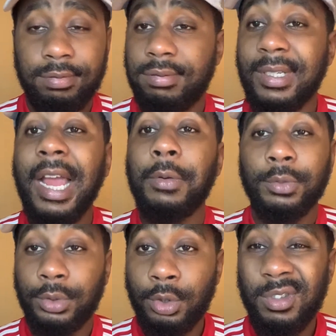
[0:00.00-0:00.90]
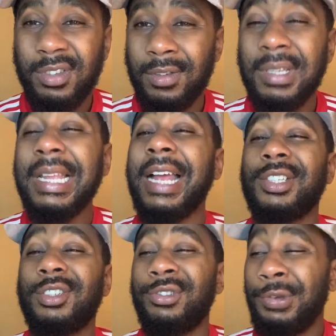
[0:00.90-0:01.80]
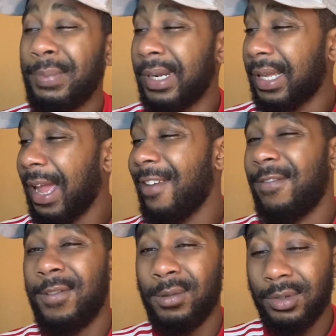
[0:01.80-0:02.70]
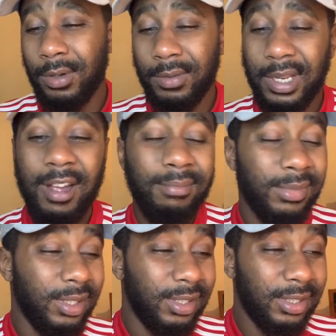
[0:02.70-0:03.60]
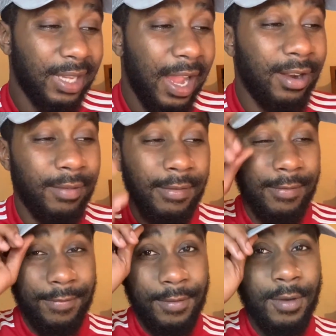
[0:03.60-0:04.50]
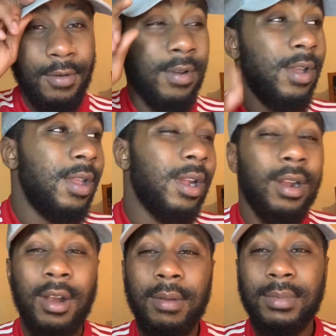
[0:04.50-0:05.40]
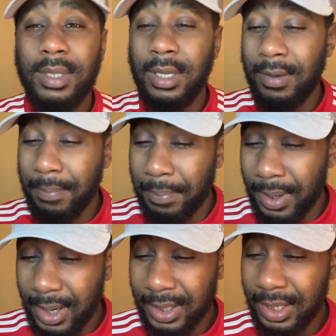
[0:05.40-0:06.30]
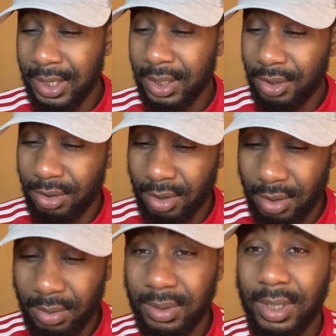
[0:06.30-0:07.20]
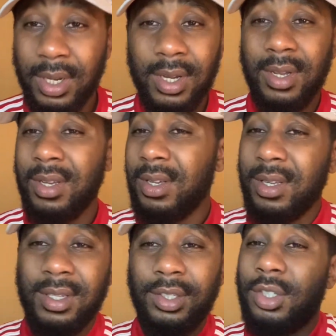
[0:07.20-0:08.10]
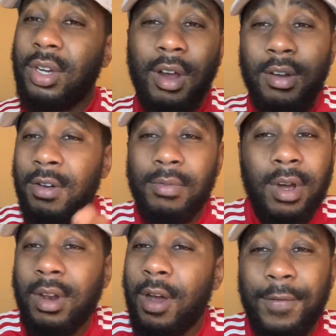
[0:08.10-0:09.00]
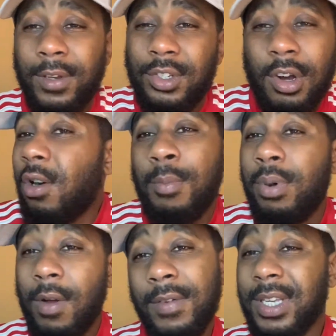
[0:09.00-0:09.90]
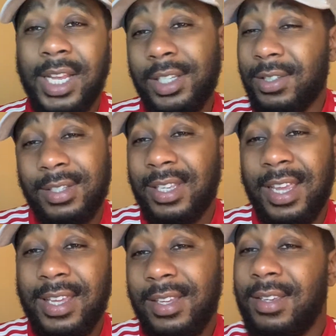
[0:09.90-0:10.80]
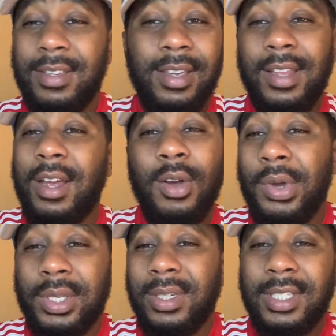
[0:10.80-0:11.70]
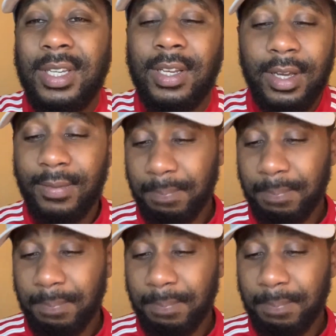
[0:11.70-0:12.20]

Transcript: And that was due to that stupid guy, Phil Jones. I'm just tired of him. Phil, clumsy, bloody Jones. Chuckle, one half of the Chuckle Brothers, I used to say. And I always going to say that.